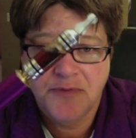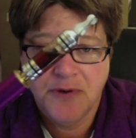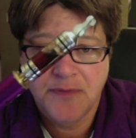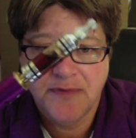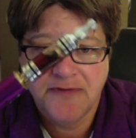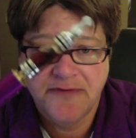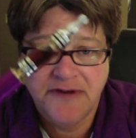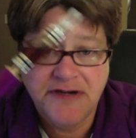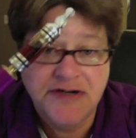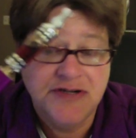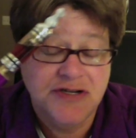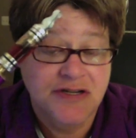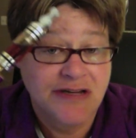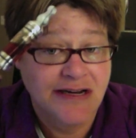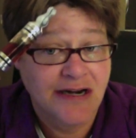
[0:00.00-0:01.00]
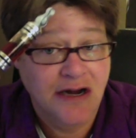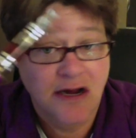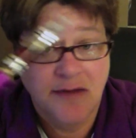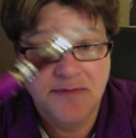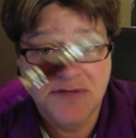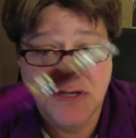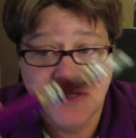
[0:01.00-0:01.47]
purple finish and that it
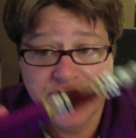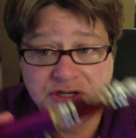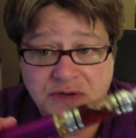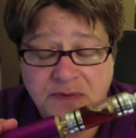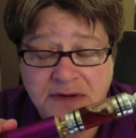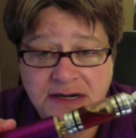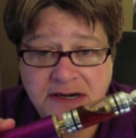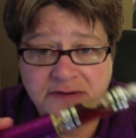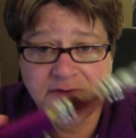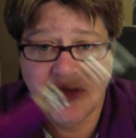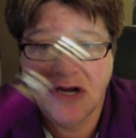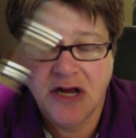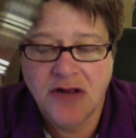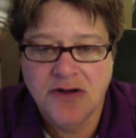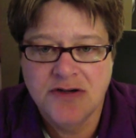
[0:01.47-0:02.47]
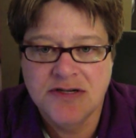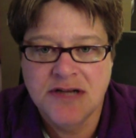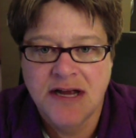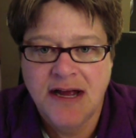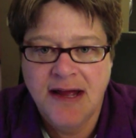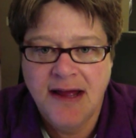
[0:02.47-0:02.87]
comes in so many different colors.